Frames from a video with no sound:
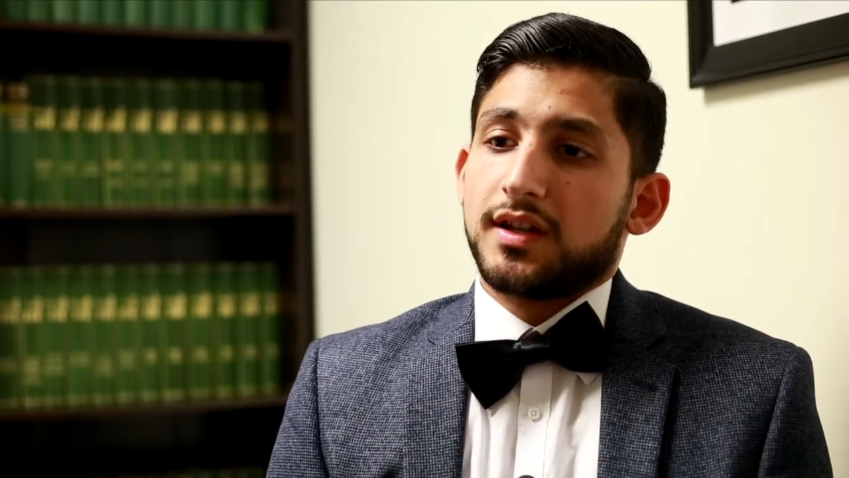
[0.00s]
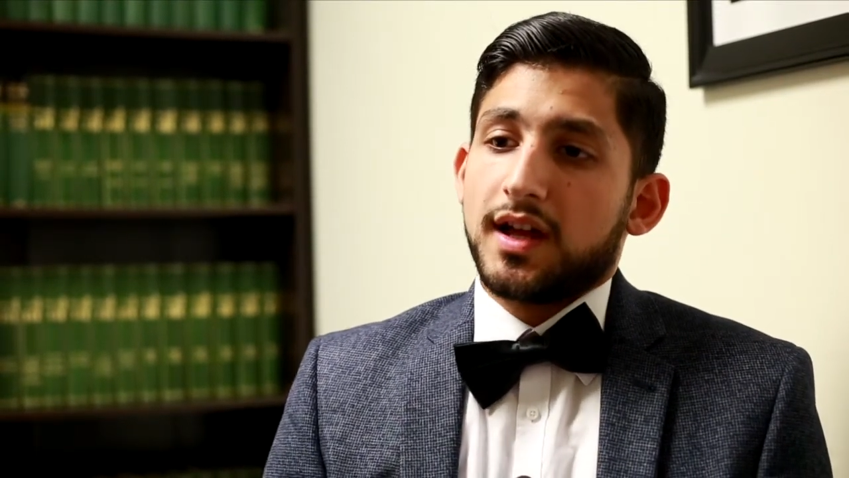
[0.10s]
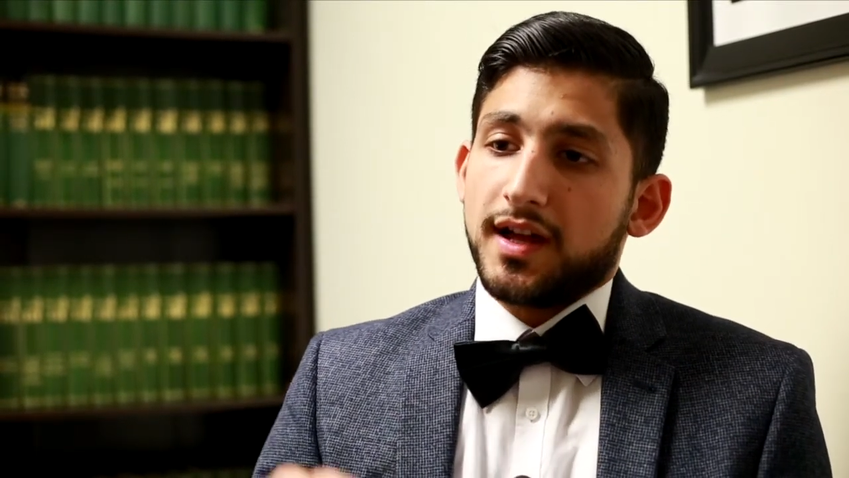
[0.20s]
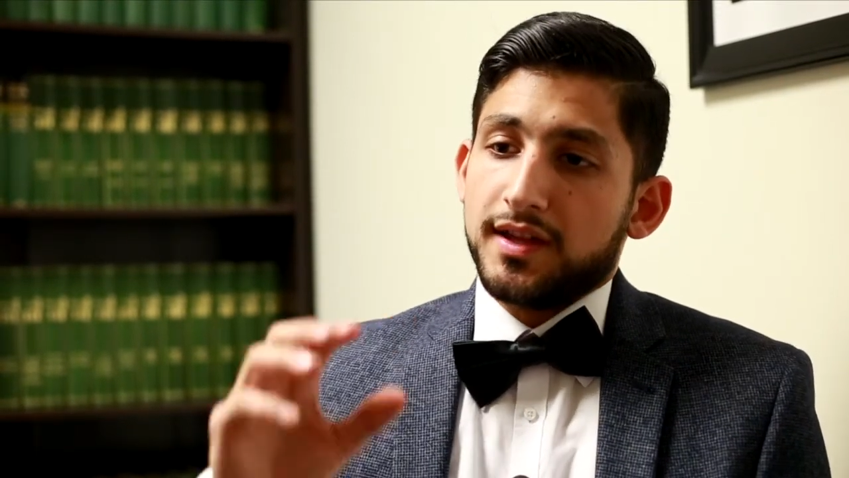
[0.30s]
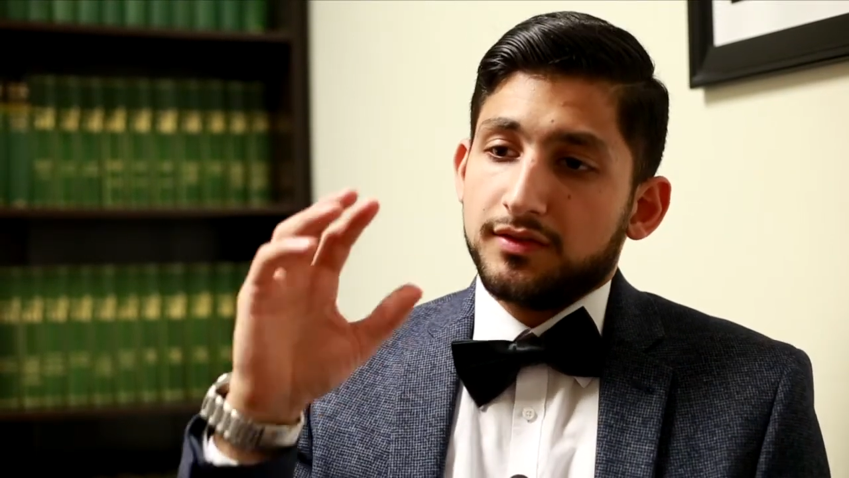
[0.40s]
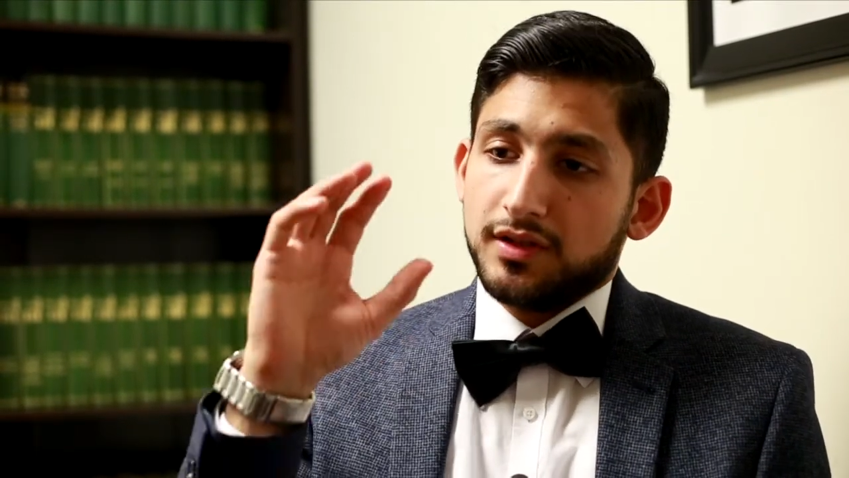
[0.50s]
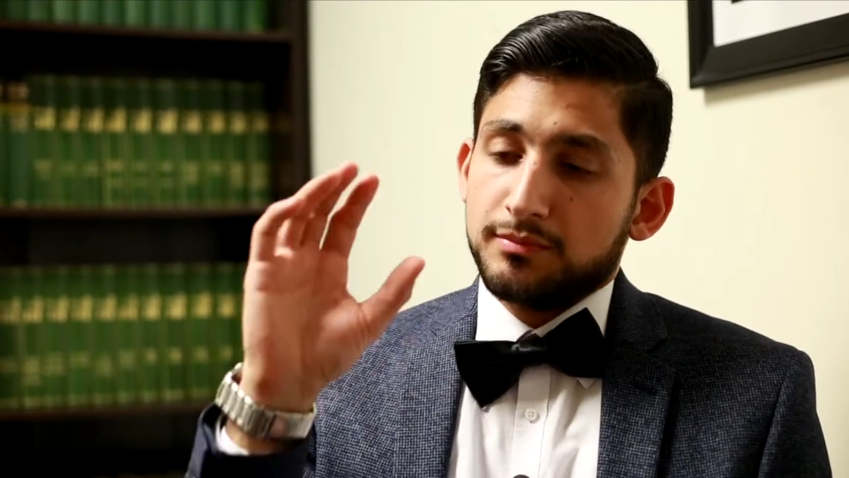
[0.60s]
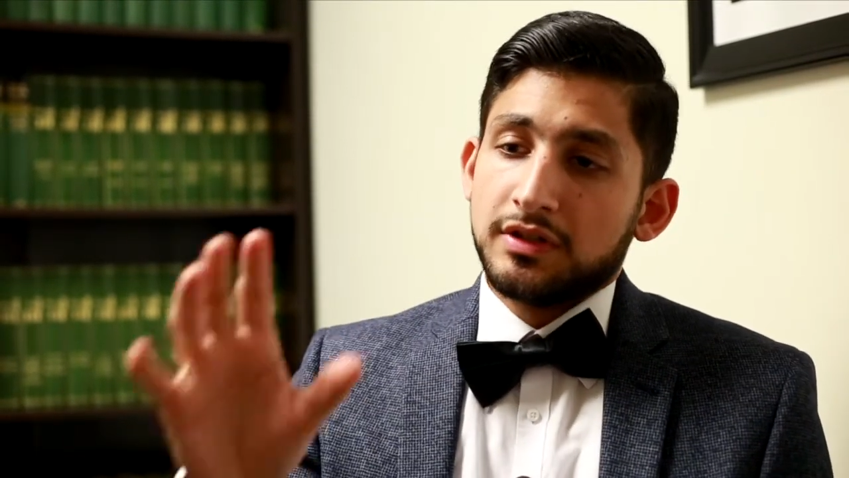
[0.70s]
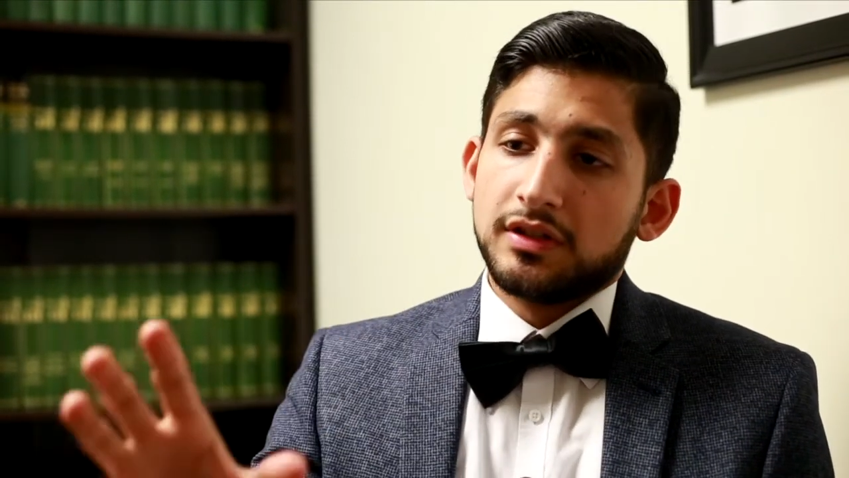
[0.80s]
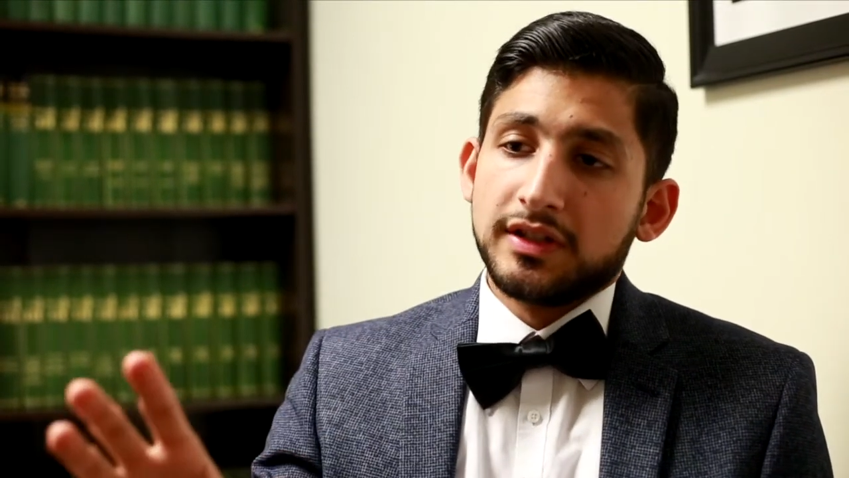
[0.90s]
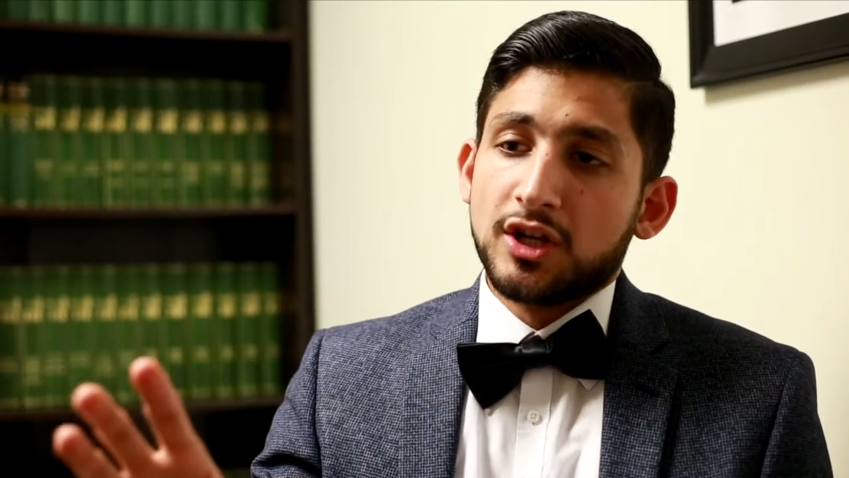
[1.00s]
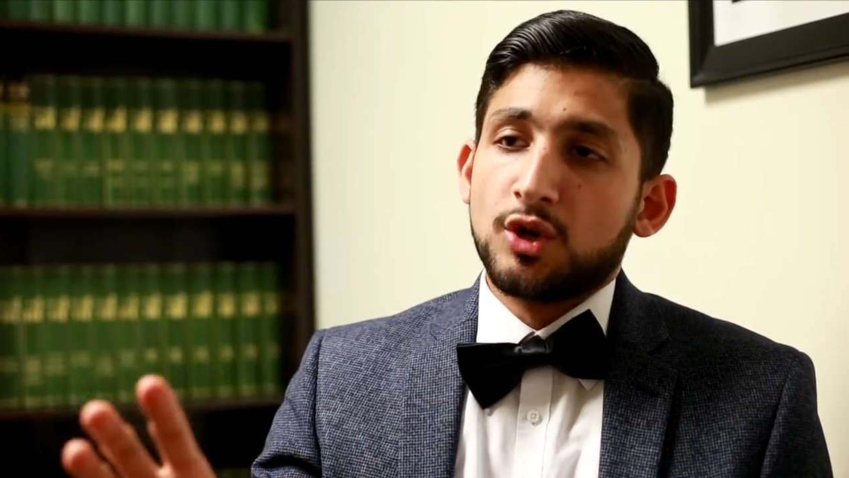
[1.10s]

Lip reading: I immediately